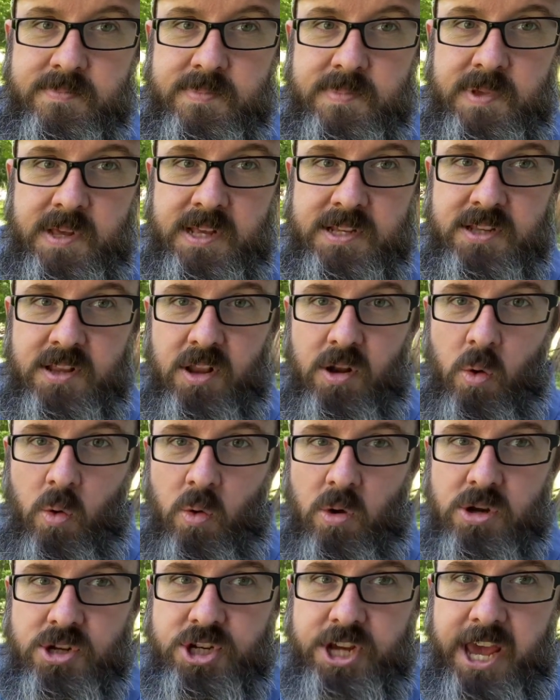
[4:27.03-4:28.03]
He's a little
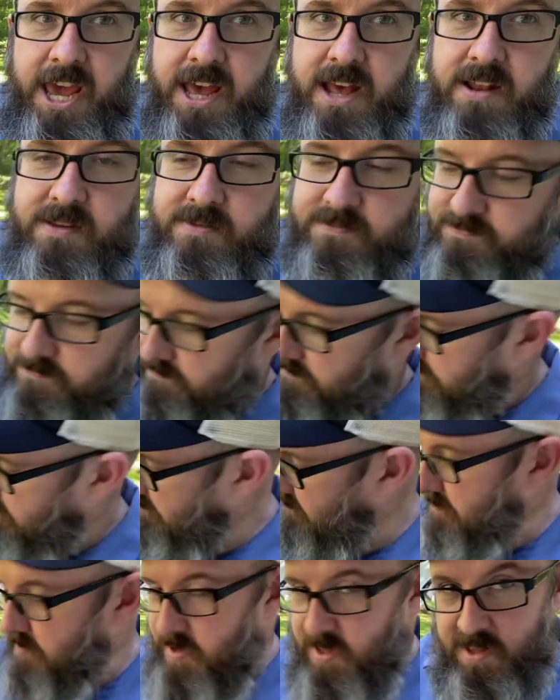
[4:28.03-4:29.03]
orange cat.
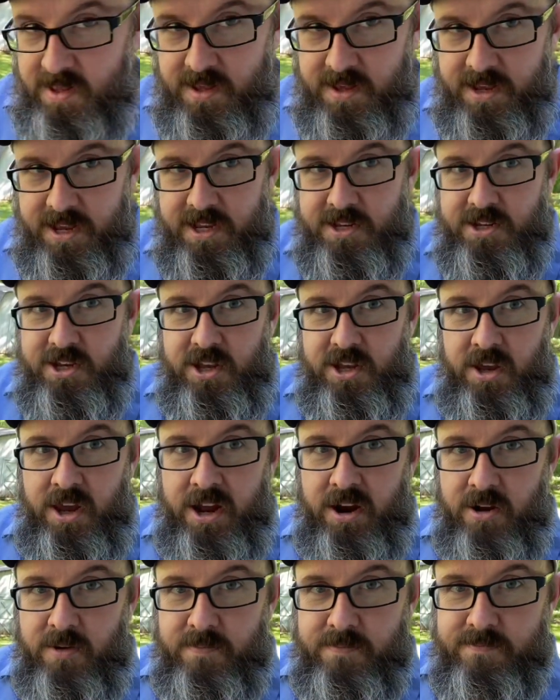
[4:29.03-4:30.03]
You hear him?